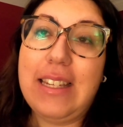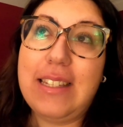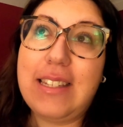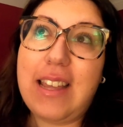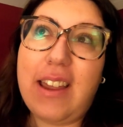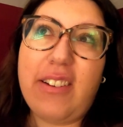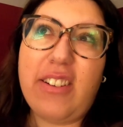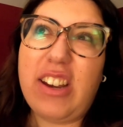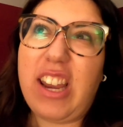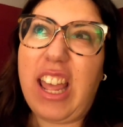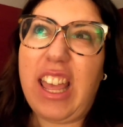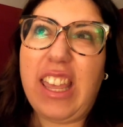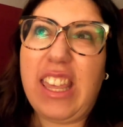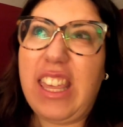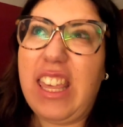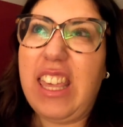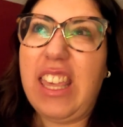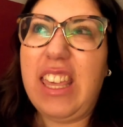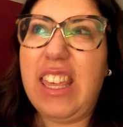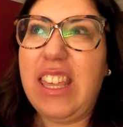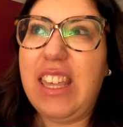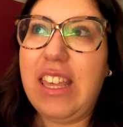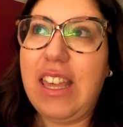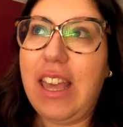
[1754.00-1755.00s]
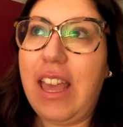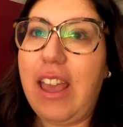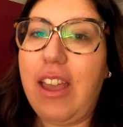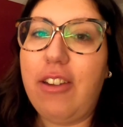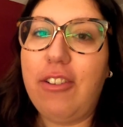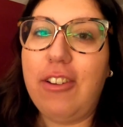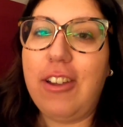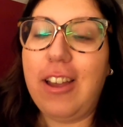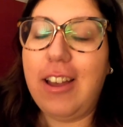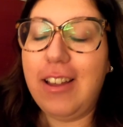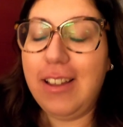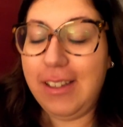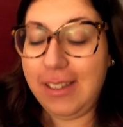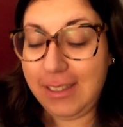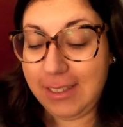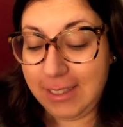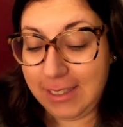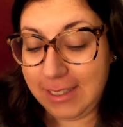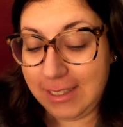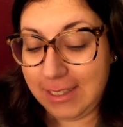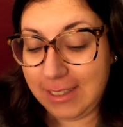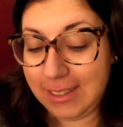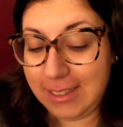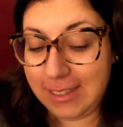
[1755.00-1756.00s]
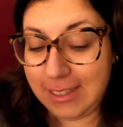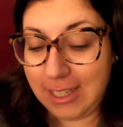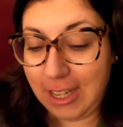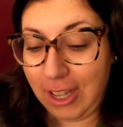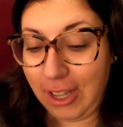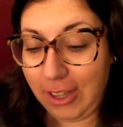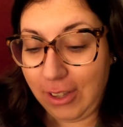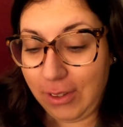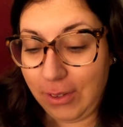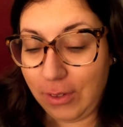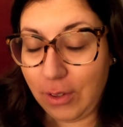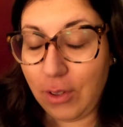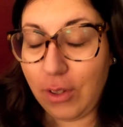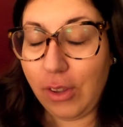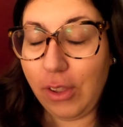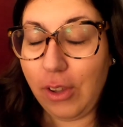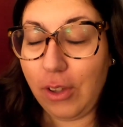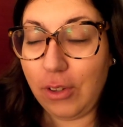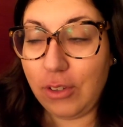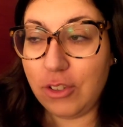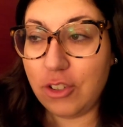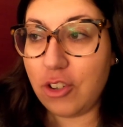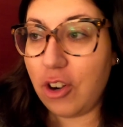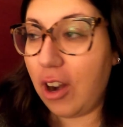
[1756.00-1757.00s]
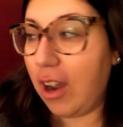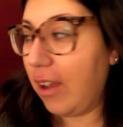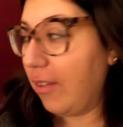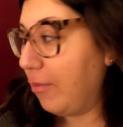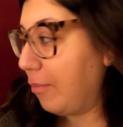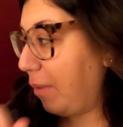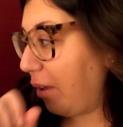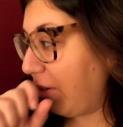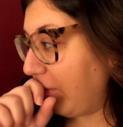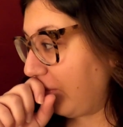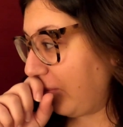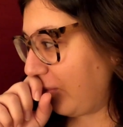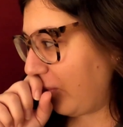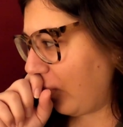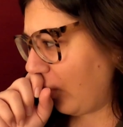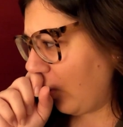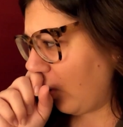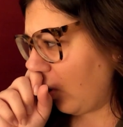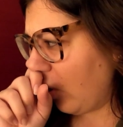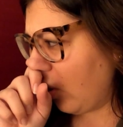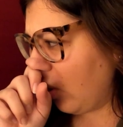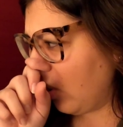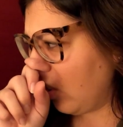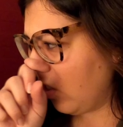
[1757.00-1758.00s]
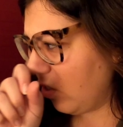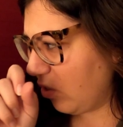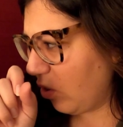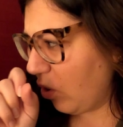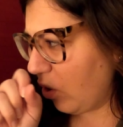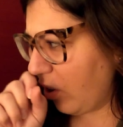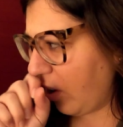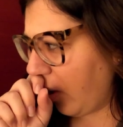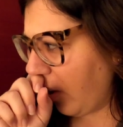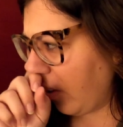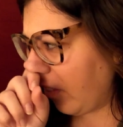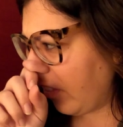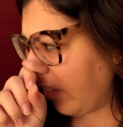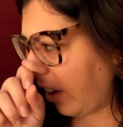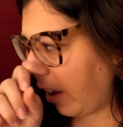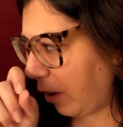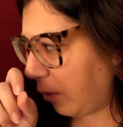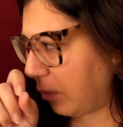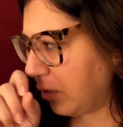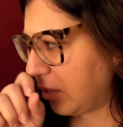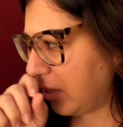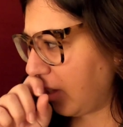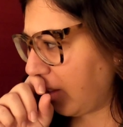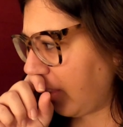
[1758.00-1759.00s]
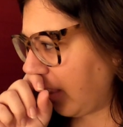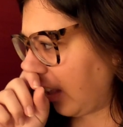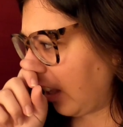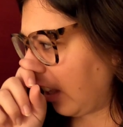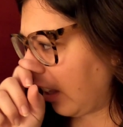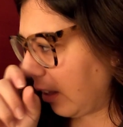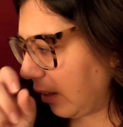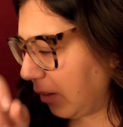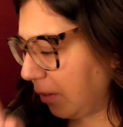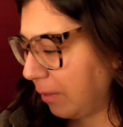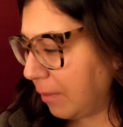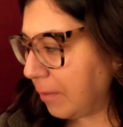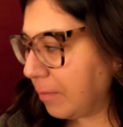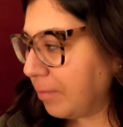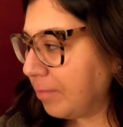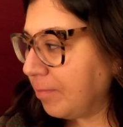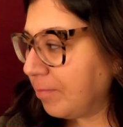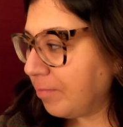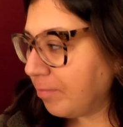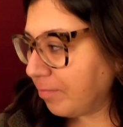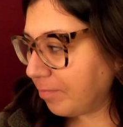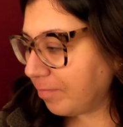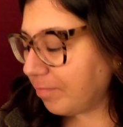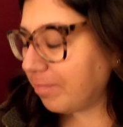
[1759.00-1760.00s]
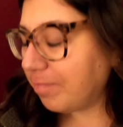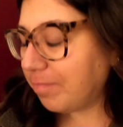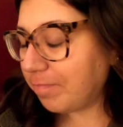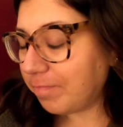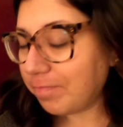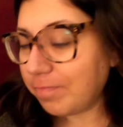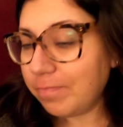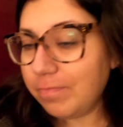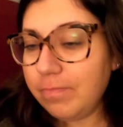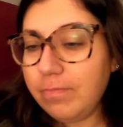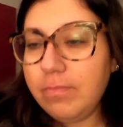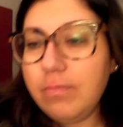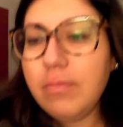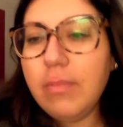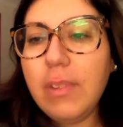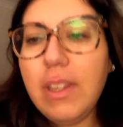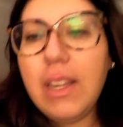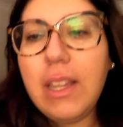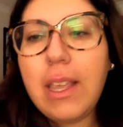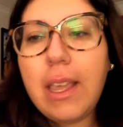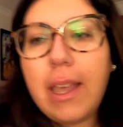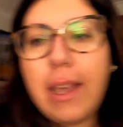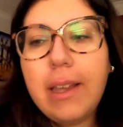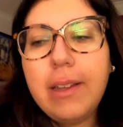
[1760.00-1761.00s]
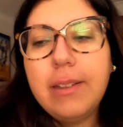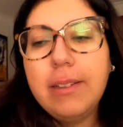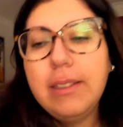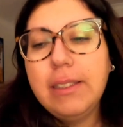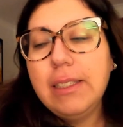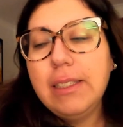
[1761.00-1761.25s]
Taranaki area. So got a long drive, about 4.5 hours, I think. Yeah.